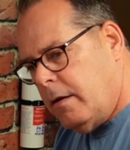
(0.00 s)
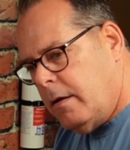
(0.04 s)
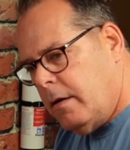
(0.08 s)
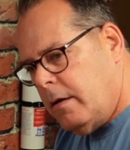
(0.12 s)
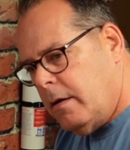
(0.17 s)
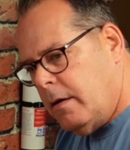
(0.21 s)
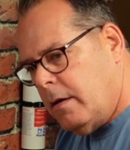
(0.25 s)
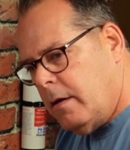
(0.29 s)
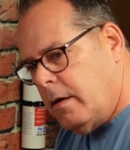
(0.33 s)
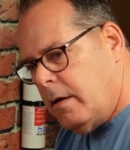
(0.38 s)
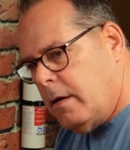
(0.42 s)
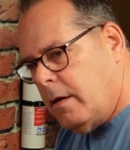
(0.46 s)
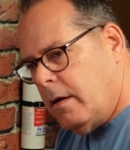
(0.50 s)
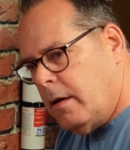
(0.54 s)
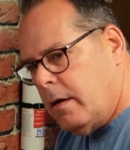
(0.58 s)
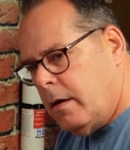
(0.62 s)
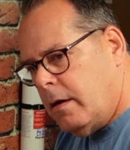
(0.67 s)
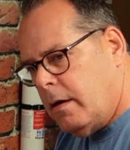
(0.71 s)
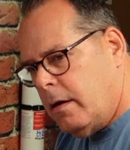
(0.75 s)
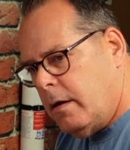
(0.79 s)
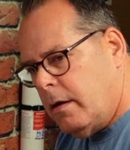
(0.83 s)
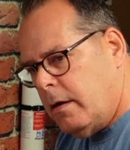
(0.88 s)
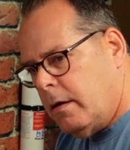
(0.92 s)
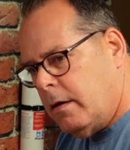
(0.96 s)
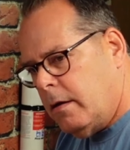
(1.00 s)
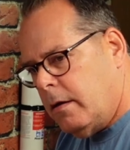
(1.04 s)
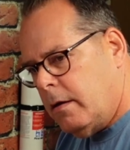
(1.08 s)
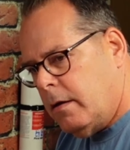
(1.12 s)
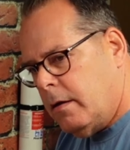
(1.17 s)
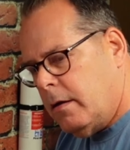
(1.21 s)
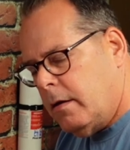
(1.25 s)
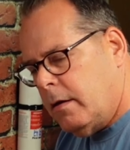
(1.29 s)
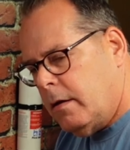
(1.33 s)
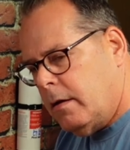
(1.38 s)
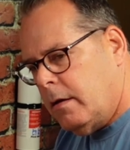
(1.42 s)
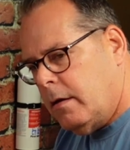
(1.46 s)

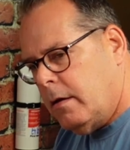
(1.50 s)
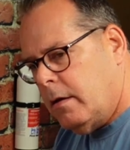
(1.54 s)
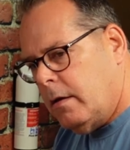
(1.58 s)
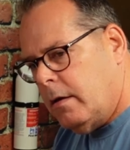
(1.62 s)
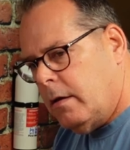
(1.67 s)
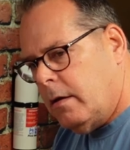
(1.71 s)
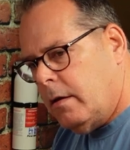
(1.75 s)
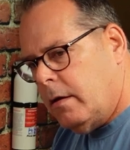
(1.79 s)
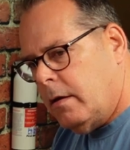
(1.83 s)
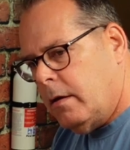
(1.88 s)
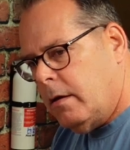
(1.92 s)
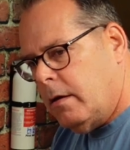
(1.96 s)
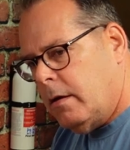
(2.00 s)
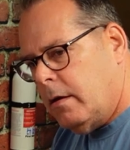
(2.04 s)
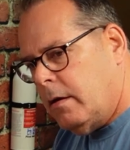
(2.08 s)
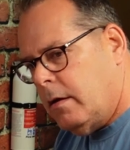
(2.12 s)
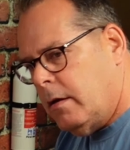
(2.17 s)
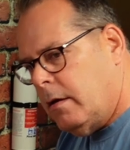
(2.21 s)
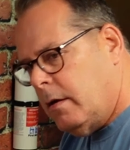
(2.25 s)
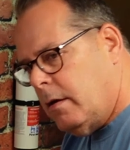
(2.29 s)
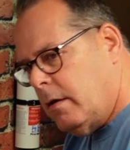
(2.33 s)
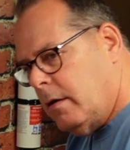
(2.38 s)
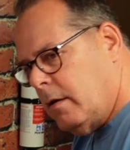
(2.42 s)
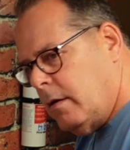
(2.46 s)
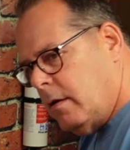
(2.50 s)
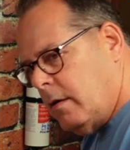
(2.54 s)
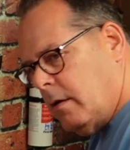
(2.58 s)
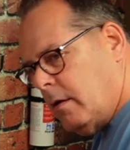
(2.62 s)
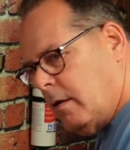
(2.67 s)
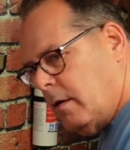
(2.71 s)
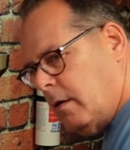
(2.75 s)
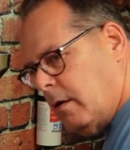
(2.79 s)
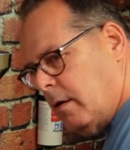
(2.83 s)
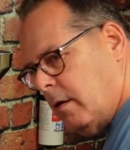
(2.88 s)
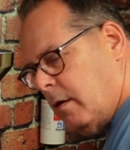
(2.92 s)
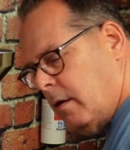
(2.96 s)

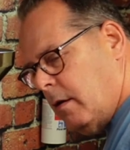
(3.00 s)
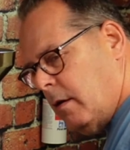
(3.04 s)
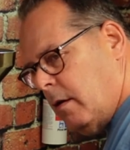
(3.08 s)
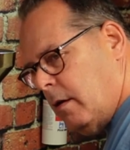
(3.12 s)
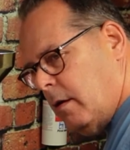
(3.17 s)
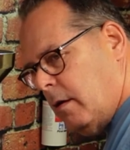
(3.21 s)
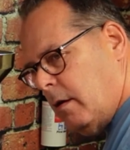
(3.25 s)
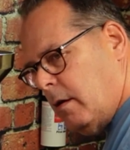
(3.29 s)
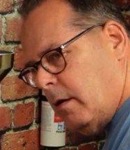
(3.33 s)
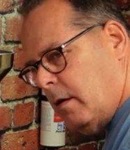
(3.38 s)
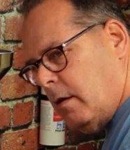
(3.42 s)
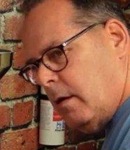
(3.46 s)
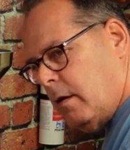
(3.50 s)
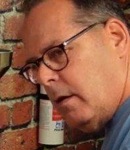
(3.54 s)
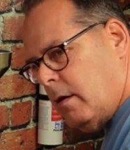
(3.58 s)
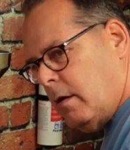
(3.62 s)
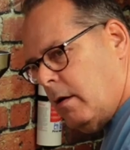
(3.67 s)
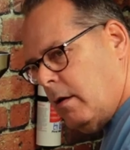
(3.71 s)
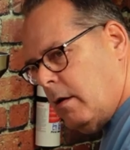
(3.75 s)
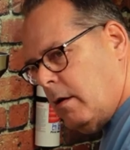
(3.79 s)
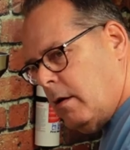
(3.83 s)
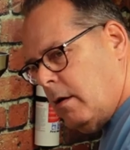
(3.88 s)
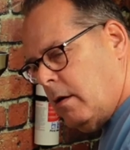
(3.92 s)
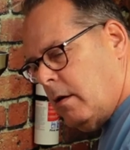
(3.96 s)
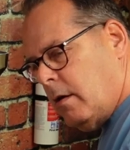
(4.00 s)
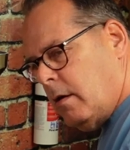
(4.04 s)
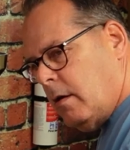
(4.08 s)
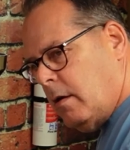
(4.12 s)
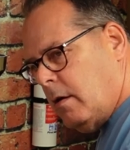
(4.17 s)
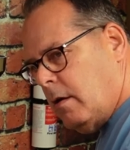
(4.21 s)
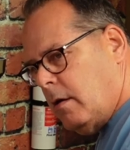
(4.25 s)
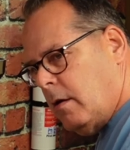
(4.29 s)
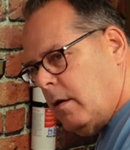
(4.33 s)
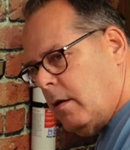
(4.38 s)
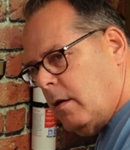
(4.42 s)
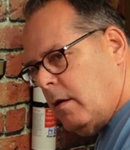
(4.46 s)

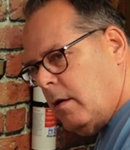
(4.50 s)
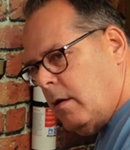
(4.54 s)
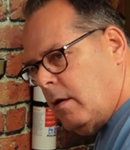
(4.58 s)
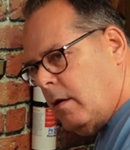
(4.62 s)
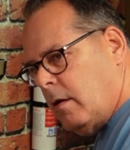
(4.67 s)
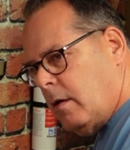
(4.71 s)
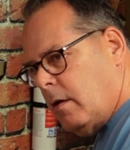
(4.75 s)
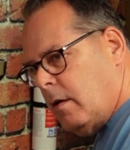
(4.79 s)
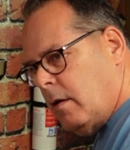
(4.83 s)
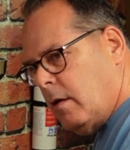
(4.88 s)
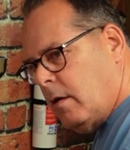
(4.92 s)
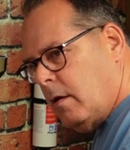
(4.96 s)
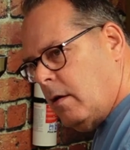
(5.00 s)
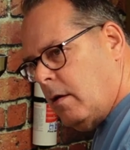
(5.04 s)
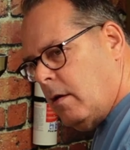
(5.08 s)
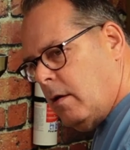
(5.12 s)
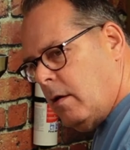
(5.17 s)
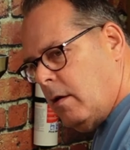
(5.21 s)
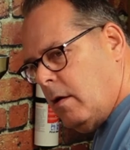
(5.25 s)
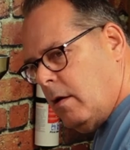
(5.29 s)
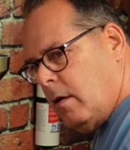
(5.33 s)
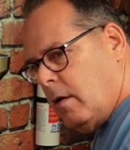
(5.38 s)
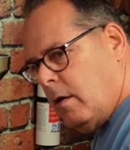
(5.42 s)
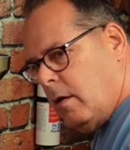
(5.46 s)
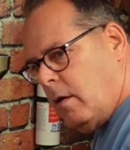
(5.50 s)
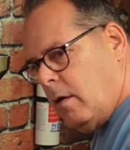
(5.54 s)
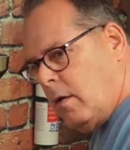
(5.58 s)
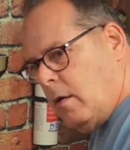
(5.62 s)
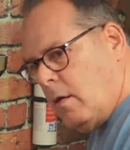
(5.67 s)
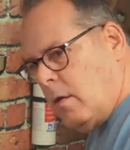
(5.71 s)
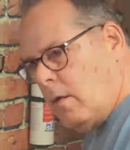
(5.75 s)
Nothing is said.